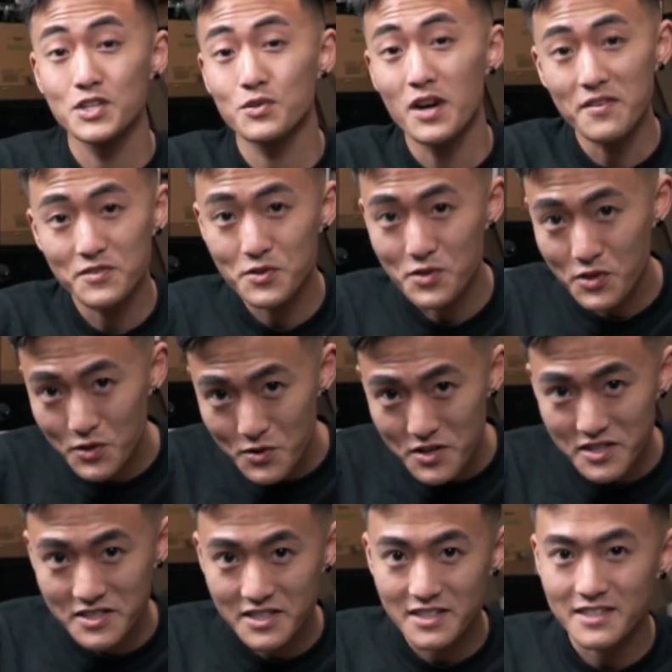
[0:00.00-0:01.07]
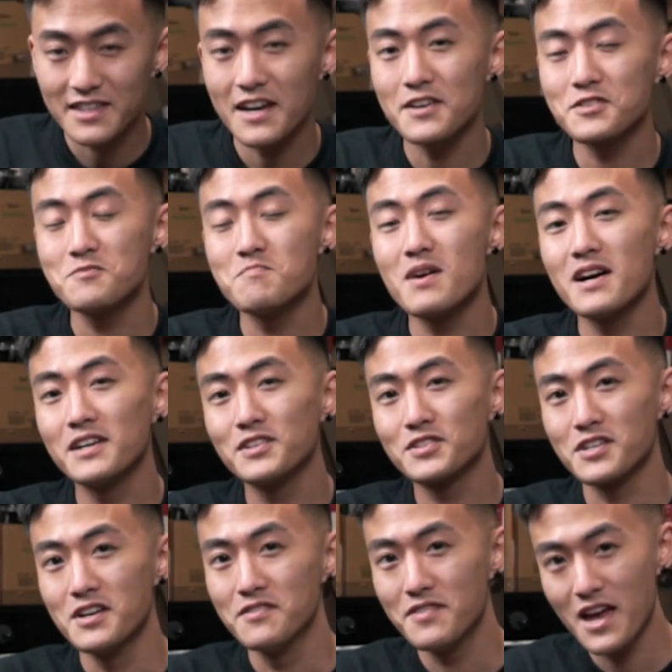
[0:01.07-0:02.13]
So after 36,000
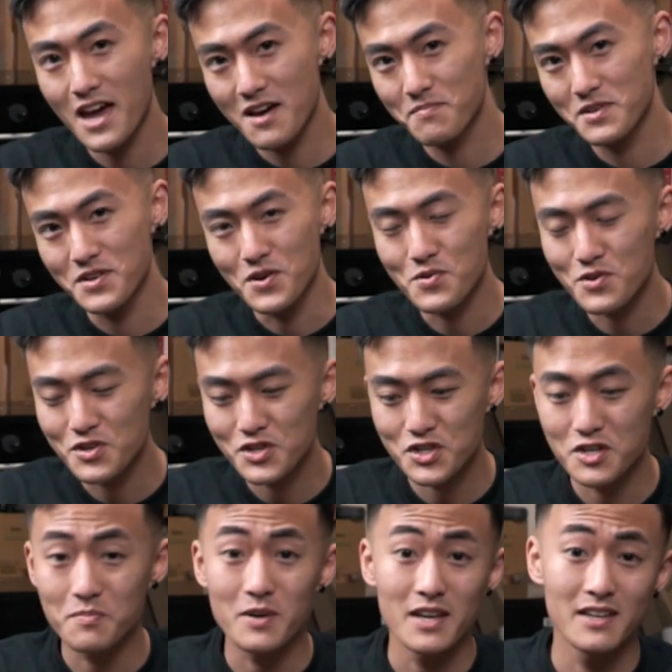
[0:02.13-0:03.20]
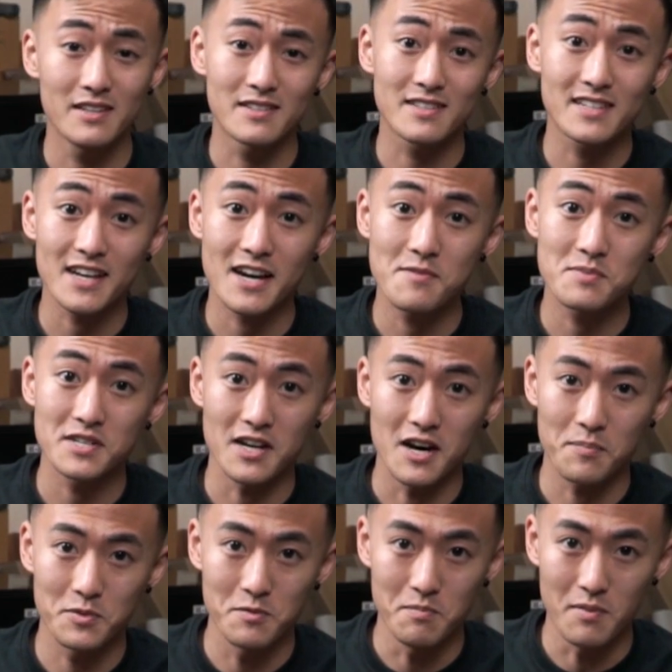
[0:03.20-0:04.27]
miles of happy ownership, it is time to
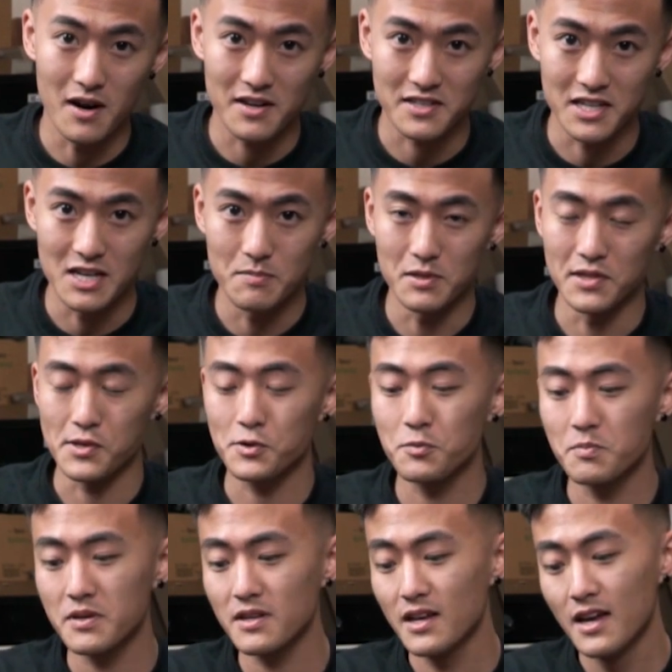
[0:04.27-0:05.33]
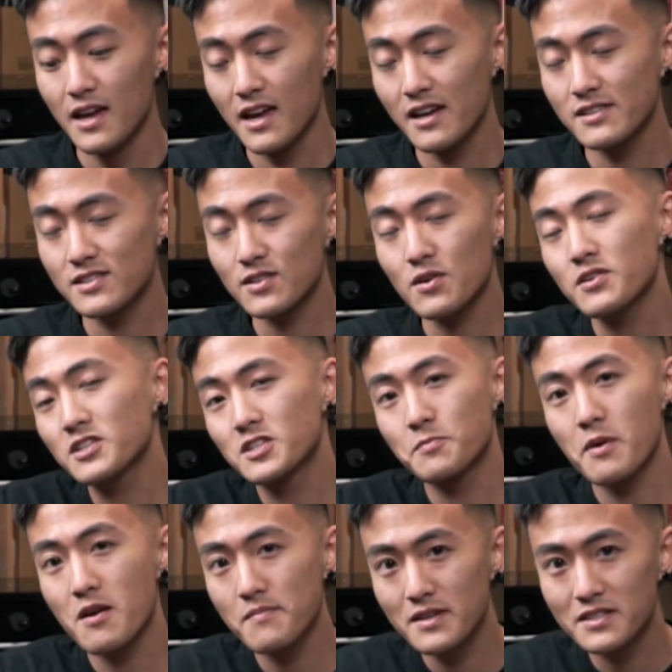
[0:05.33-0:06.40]
up the mod game a little bit and start
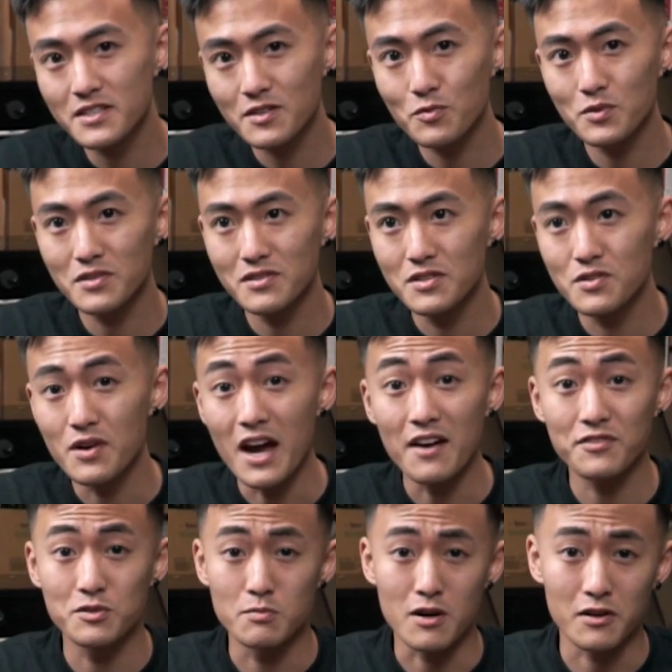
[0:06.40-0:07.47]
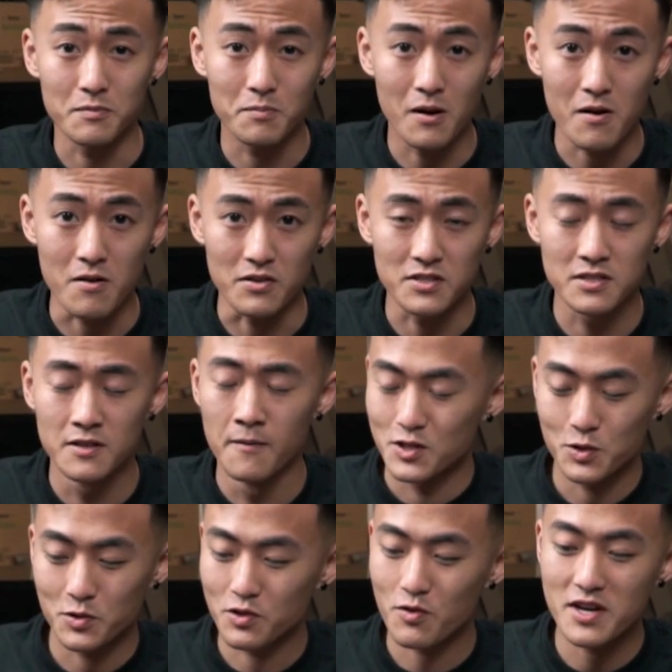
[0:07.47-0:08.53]
experimenting with new aftermarket parts.
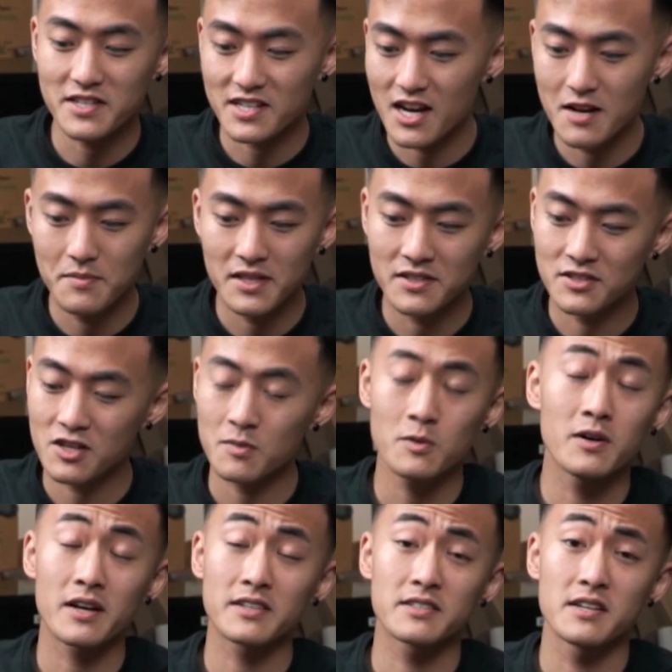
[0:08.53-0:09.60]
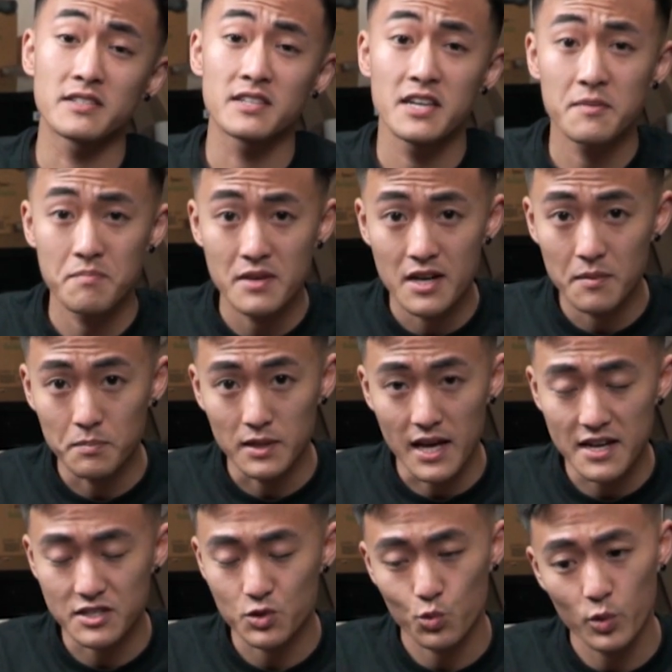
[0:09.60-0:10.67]
So with great timing, TurboXS hit me up
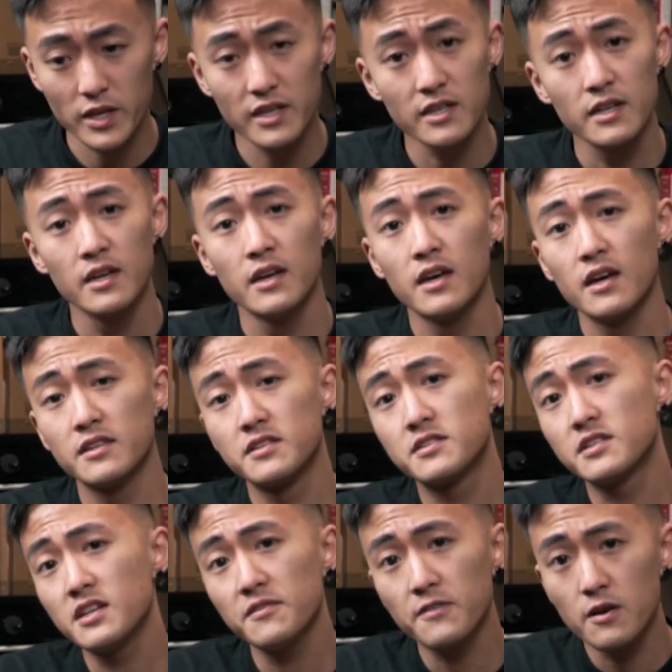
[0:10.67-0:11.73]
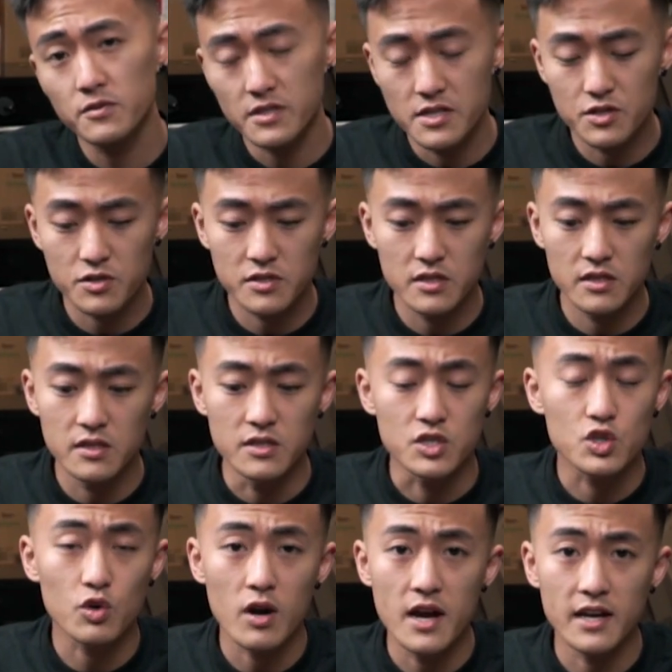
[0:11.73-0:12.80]
last week to see if I was interested in
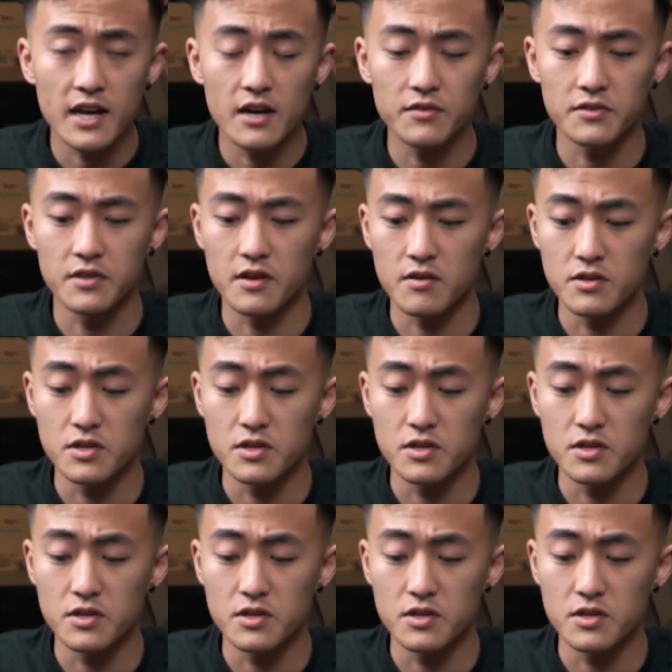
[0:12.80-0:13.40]
trying out their